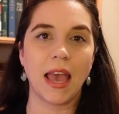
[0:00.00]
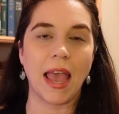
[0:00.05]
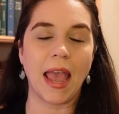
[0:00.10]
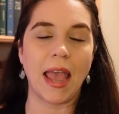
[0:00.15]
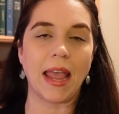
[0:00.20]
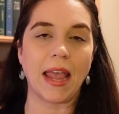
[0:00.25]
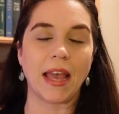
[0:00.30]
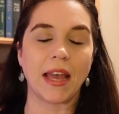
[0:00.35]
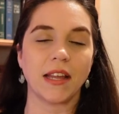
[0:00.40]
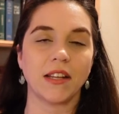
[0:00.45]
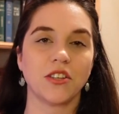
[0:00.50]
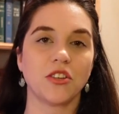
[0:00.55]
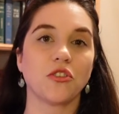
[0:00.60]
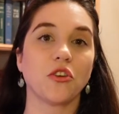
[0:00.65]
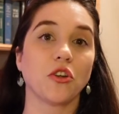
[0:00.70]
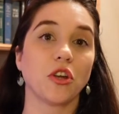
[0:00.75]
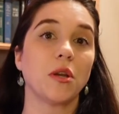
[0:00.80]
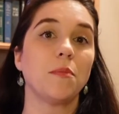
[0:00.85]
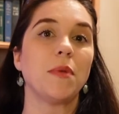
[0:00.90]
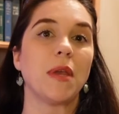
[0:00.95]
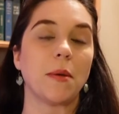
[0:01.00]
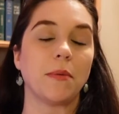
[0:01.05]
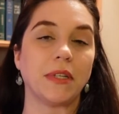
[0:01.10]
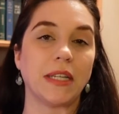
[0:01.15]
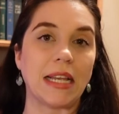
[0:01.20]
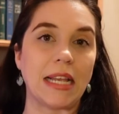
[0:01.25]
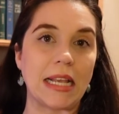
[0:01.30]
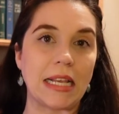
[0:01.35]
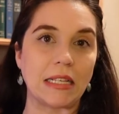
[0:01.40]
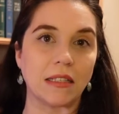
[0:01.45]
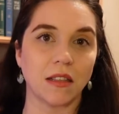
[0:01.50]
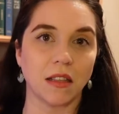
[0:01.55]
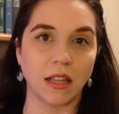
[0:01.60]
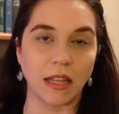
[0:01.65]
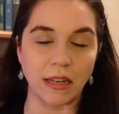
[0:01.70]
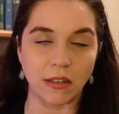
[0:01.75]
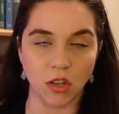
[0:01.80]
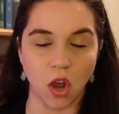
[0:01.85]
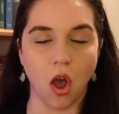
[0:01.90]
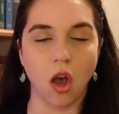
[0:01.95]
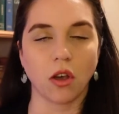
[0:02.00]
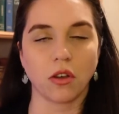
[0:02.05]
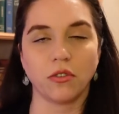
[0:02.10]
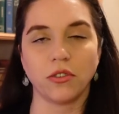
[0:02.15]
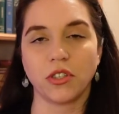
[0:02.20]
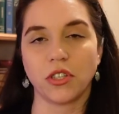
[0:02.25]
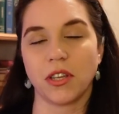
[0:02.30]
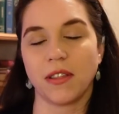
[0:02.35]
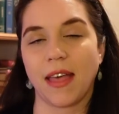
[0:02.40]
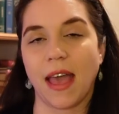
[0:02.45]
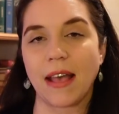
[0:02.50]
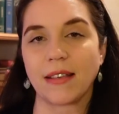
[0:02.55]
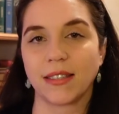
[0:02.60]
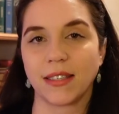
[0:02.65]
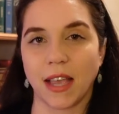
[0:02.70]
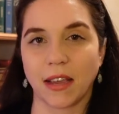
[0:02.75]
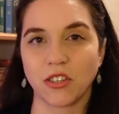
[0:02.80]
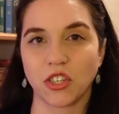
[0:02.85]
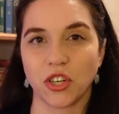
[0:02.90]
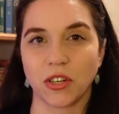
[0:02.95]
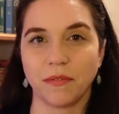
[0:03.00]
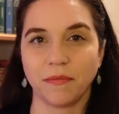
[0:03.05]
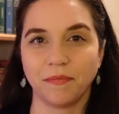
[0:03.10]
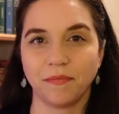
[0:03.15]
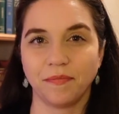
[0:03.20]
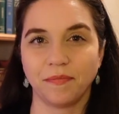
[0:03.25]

and they're gonna be able to easily toggle to that section.